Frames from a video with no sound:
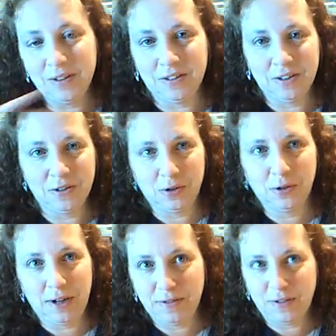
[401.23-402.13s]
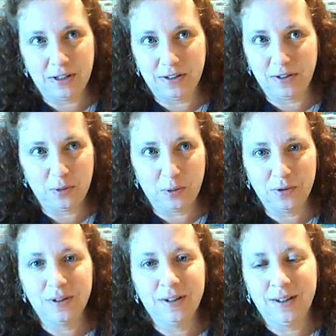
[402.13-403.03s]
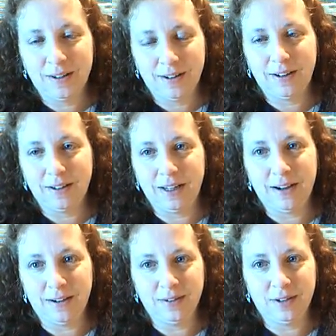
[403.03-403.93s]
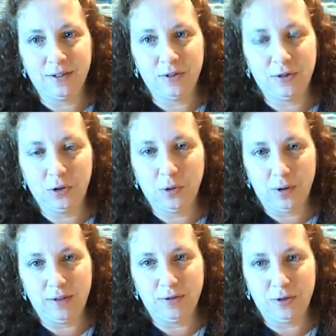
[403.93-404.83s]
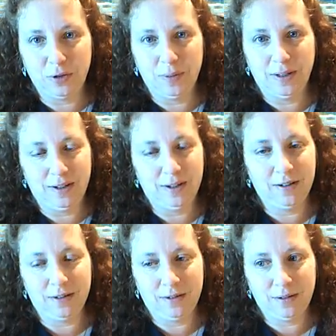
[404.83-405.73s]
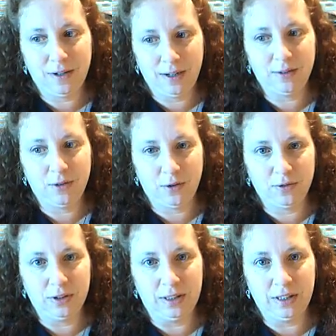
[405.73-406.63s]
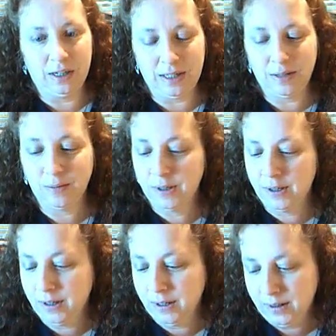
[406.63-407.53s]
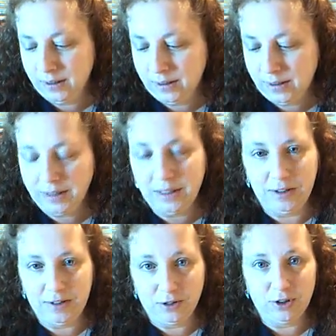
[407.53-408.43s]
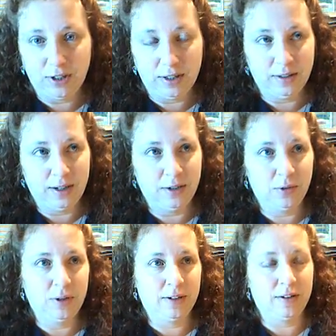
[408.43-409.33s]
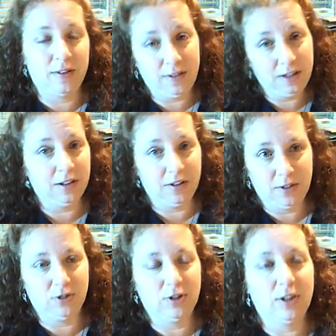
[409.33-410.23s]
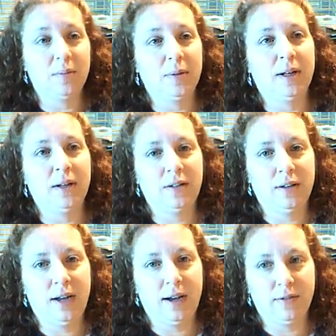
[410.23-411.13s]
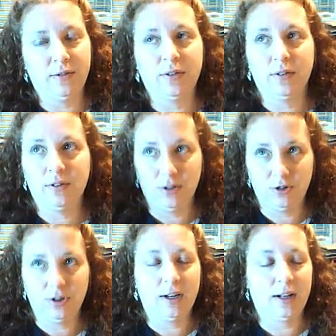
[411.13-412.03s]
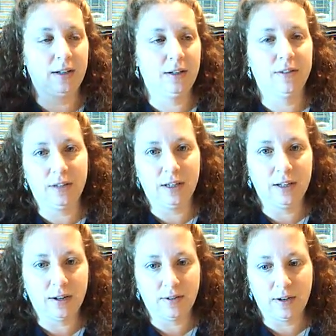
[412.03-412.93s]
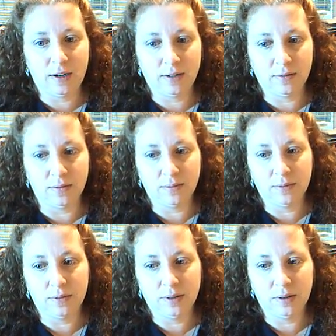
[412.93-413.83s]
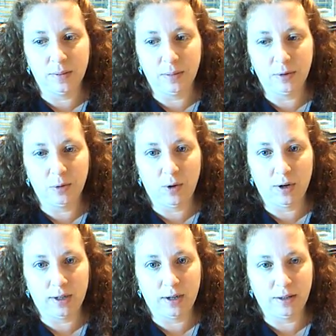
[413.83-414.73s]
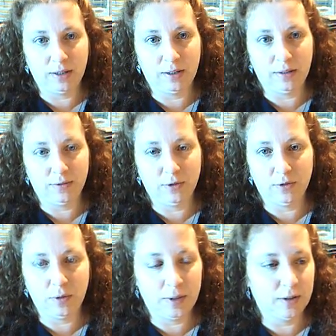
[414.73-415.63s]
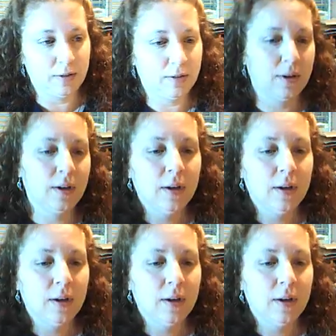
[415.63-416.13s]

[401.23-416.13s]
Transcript: Seasonal affect disorder. Yeah, if it's too gray for too many days, I start feeling yucky. I need sunshine. I don't like to sit in the sunshine, but I need to have sunshine. I need to see it outside and be able to walk out in it for a few minutes.